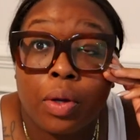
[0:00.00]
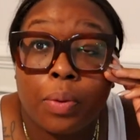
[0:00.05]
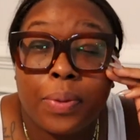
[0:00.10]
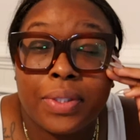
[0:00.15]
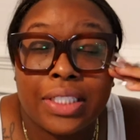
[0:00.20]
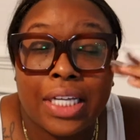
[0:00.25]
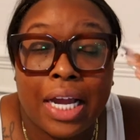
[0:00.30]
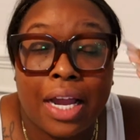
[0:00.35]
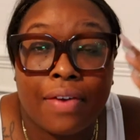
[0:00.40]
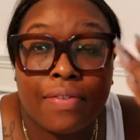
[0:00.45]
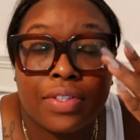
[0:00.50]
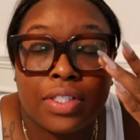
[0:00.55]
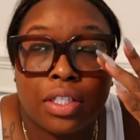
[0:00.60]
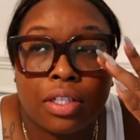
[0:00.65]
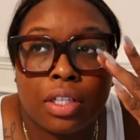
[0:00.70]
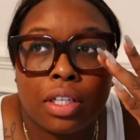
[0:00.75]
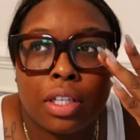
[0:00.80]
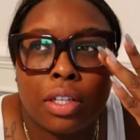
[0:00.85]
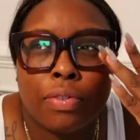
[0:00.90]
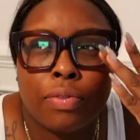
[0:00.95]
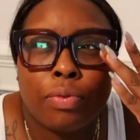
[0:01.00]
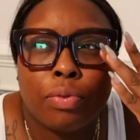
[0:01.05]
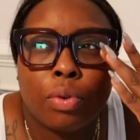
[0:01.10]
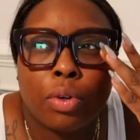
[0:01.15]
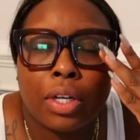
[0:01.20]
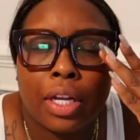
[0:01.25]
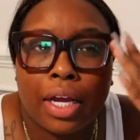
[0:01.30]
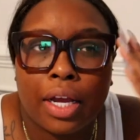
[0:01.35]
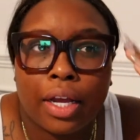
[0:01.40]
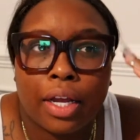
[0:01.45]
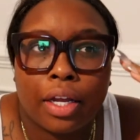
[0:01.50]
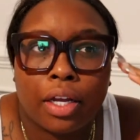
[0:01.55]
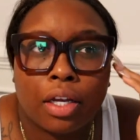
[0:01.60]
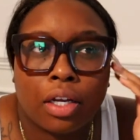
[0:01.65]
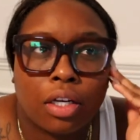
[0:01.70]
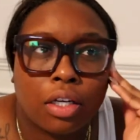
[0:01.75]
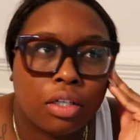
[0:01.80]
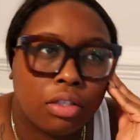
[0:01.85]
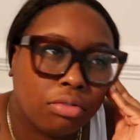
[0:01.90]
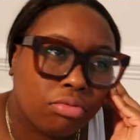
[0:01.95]
which I haven't taken it for
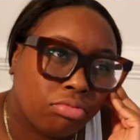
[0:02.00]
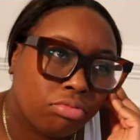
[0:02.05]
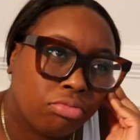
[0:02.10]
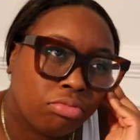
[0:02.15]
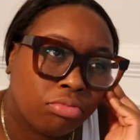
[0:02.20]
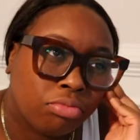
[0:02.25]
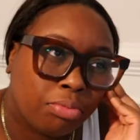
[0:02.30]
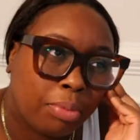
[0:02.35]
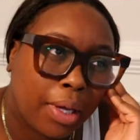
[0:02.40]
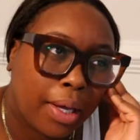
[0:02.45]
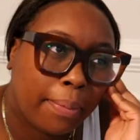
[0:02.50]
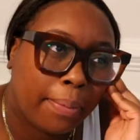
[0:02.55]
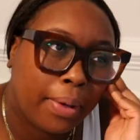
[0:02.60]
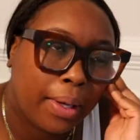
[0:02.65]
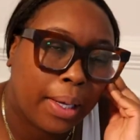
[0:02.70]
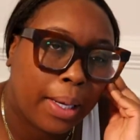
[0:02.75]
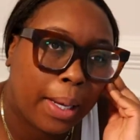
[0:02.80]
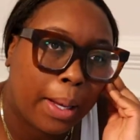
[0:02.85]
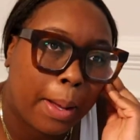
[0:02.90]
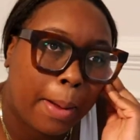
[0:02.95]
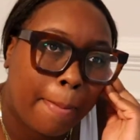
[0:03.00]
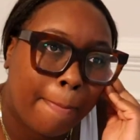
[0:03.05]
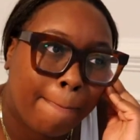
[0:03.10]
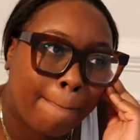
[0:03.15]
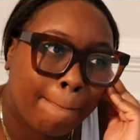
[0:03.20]
like maybe